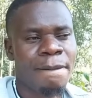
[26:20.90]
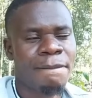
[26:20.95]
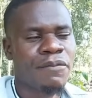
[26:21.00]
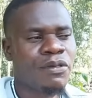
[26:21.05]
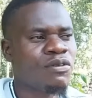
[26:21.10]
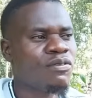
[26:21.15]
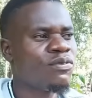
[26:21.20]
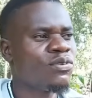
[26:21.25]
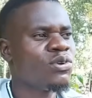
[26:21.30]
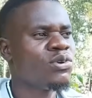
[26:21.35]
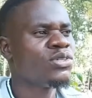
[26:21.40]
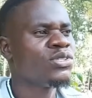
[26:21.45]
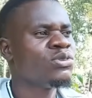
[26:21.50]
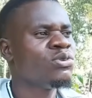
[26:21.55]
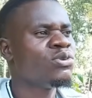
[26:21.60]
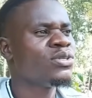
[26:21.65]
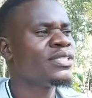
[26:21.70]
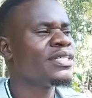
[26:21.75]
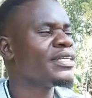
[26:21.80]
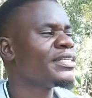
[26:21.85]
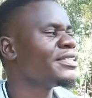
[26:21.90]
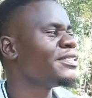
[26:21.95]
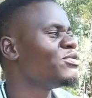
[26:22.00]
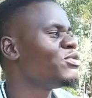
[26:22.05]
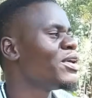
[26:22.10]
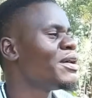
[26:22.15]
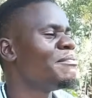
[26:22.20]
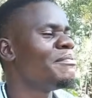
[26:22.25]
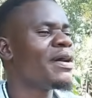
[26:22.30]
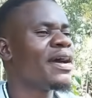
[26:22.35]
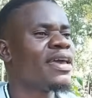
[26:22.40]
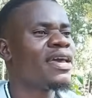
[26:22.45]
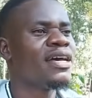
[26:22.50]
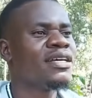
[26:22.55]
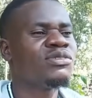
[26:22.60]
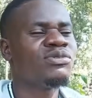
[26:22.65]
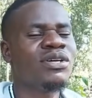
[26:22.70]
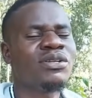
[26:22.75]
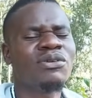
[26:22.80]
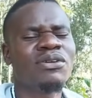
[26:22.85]
So for those who think we are
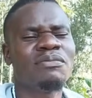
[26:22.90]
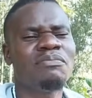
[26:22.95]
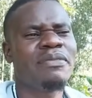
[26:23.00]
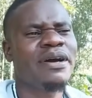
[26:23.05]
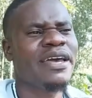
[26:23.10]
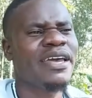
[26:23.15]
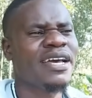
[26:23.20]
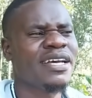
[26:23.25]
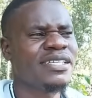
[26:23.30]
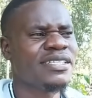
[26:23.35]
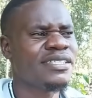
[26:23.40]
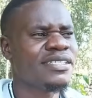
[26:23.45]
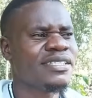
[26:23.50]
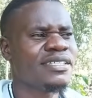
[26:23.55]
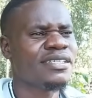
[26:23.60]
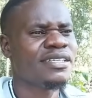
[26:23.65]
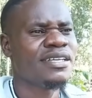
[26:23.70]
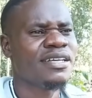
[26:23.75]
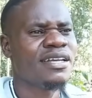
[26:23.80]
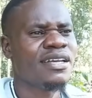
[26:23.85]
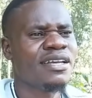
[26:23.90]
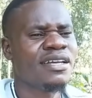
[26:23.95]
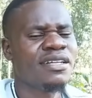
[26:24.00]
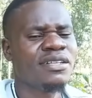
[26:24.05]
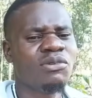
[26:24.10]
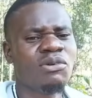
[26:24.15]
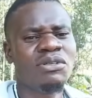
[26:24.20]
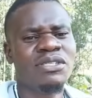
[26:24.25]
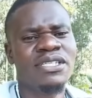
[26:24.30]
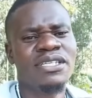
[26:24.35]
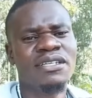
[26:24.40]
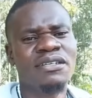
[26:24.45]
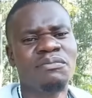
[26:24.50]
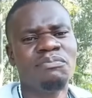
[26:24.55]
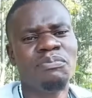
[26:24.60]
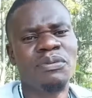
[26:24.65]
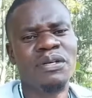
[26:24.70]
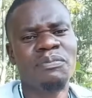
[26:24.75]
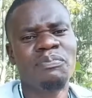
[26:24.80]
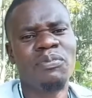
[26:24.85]
buyers, you are not buyers. Those think
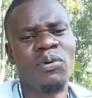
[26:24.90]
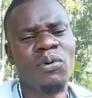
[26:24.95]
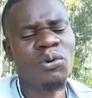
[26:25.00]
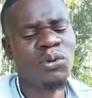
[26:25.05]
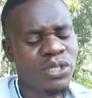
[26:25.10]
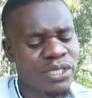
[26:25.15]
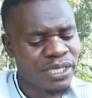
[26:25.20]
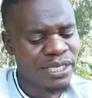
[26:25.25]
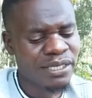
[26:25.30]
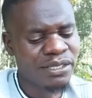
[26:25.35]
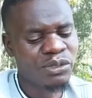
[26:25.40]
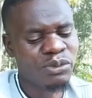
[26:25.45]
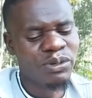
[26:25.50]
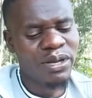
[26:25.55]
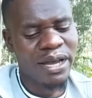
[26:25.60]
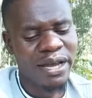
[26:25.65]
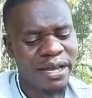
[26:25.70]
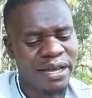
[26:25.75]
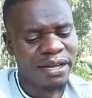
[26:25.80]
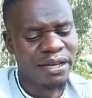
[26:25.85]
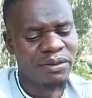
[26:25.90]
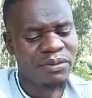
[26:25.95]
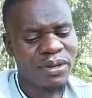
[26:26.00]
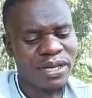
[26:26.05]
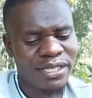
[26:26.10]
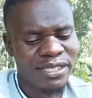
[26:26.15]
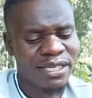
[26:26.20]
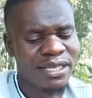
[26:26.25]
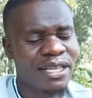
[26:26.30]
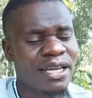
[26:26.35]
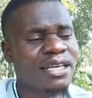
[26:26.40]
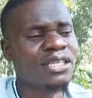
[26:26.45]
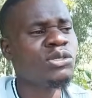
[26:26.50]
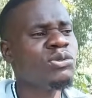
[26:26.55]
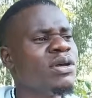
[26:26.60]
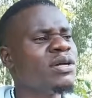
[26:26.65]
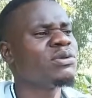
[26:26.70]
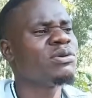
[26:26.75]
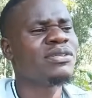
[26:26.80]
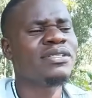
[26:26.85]
people who thinks you are you are jealous,
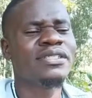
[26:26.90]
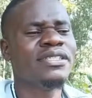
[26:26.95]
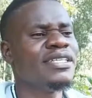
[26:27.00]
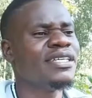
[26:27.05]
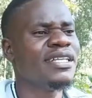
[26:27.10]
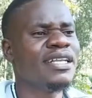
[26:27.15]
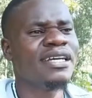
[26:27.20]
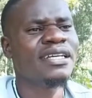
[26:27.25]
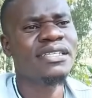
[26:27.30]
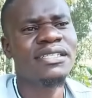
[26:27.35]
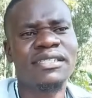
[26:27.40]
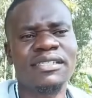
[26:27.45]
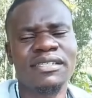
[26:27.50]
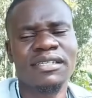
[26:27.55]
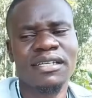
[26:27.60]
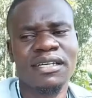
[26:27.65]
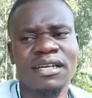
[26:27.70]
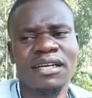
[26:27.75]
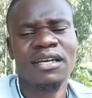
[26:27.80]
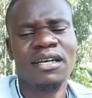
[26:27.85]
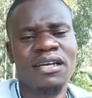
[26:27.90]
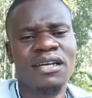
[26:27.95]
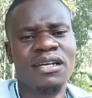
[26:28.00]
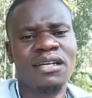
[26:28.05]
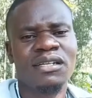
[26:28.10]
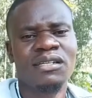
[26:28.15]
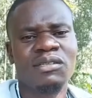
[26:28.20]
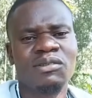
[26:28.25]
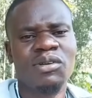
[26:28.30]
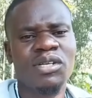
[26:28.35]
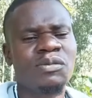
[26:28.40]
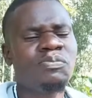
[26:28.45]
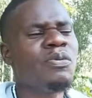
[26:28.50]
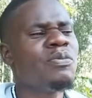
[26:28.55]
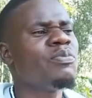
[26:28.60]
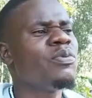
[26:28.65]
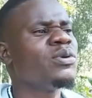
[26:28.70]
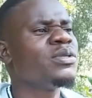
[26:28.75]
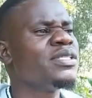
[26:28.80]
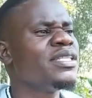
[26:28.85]
you are not jealous. Those
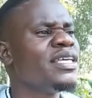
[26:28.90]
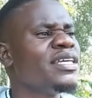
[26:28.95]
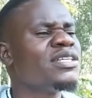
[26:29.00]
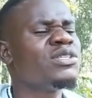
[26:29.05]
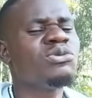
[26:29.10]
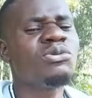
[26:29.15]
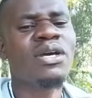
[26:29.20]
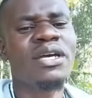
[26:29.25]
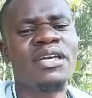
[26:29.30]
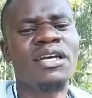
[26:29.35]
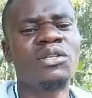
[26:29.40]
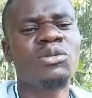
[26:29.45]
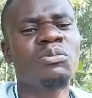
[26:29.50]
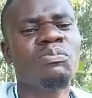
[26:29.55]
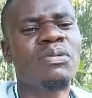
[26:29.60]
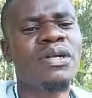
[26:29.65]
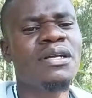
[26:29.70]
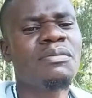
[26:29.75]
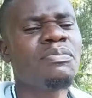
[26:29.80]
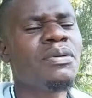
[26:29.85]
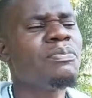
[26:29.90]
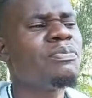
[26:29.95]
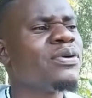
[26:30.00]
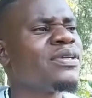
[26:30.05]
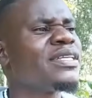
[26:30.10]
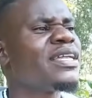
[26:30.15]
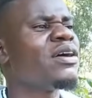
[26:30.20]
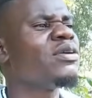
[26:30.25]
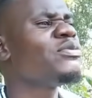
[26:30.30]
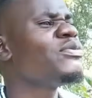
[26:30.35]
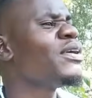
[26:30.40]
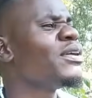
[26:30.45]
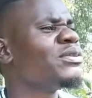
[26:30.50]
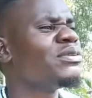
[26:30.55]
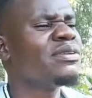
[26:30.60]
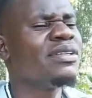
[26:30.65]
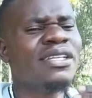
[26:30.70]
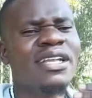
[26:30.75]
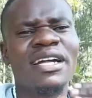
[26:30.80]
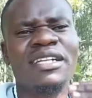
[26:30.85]
people think thinks you are here to bring people down, you are
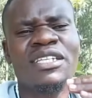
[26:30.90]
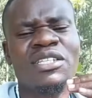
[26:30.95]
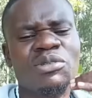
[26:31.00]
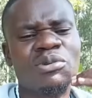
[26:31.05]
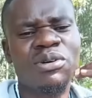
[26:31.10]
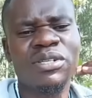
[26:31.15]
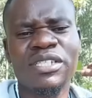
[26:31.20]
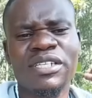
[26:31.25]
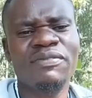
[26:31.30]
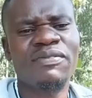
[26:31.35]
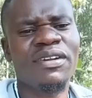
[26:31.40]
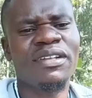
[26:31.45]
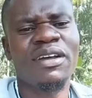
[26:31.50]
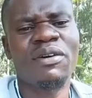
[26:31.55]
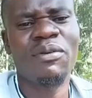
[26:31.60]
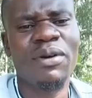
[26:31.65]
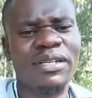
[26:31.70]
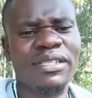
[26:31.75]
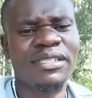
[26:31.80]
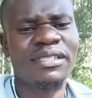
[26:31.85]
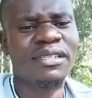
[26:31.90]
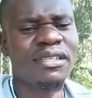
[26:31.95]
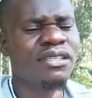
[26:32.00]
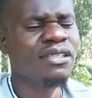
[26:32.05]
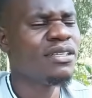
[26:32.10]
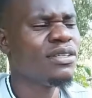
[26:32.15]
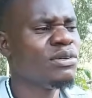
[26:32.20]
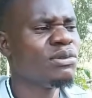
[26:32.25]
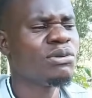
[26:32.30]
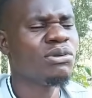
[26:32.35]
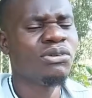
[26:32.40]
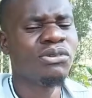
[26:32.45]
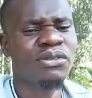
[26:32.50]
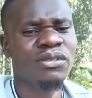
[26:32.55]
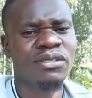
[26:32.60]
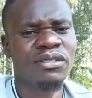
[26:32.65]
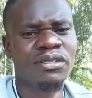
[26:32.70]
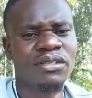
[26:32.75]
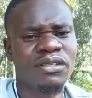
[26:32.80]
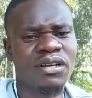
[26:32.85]
that is not even our you know
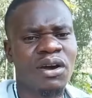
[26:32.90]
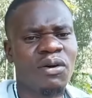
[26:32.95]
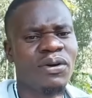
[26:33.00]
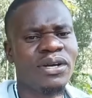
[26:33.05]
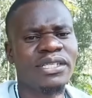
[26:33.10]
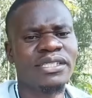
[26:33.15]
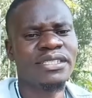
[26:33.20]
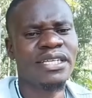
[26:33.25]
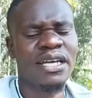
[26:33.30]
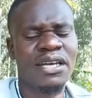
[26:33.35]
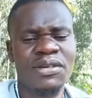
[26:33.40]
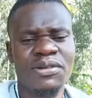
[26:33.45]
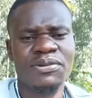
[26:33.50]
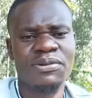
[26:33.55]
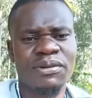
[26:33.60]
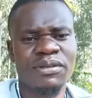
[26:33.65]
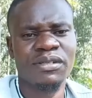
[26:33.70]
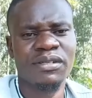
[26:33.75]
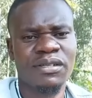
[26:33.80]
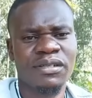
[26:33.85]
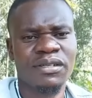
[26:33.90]
our intention.